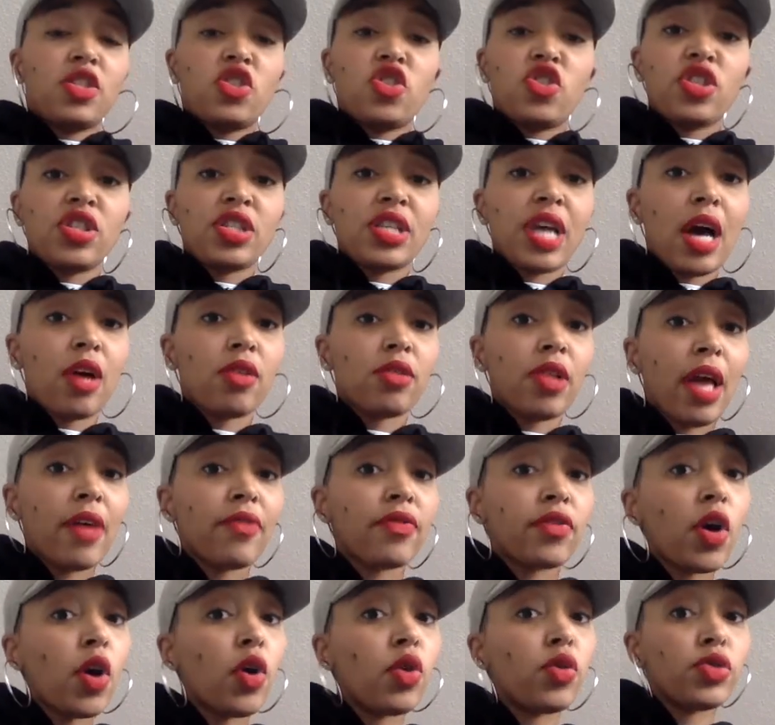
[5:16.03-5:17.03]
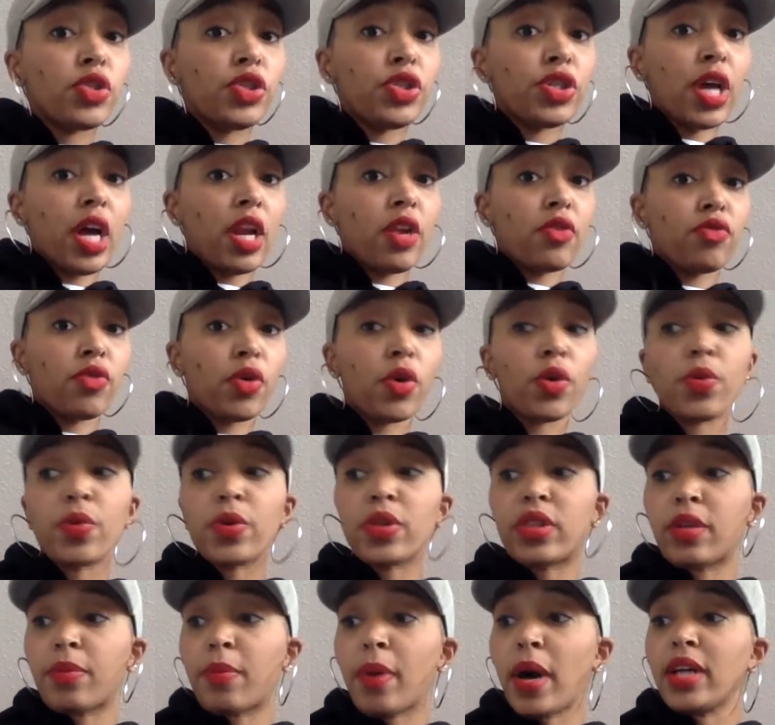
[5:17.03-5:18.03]
just how life goes. You got to roll
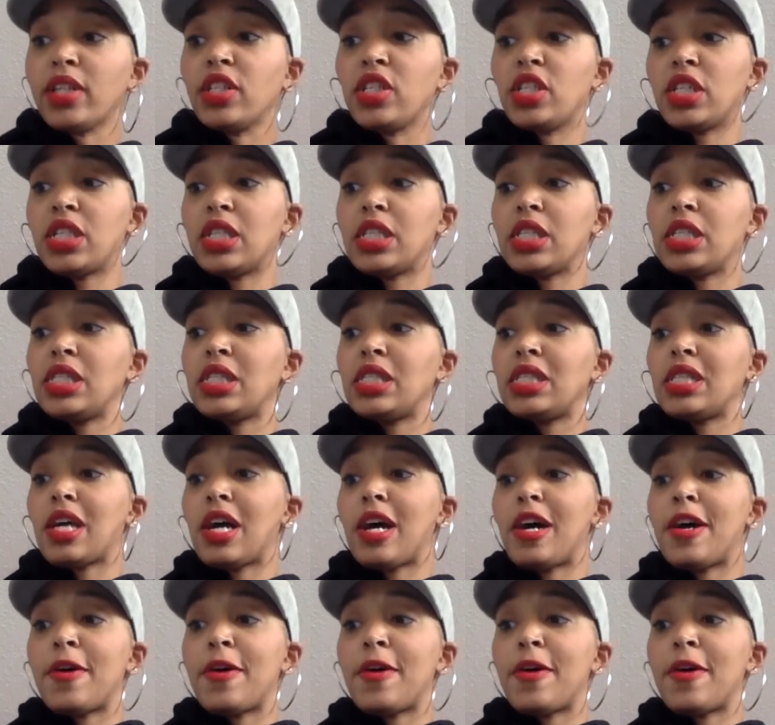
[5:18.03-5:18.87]
with the punches.